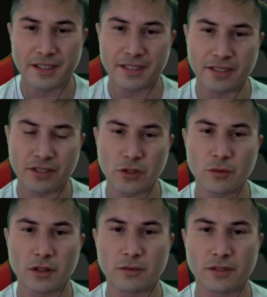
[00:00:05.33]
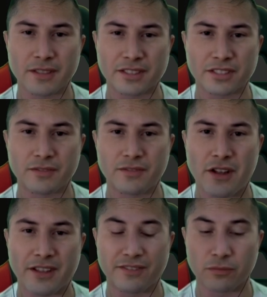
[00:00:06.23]
in the new Unreal Engine
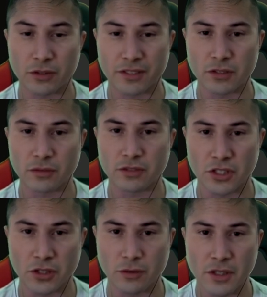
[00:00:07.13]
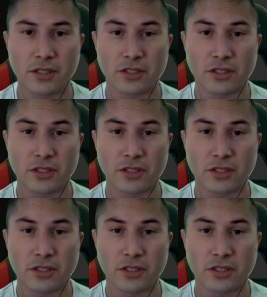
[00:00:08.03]
five Preview two.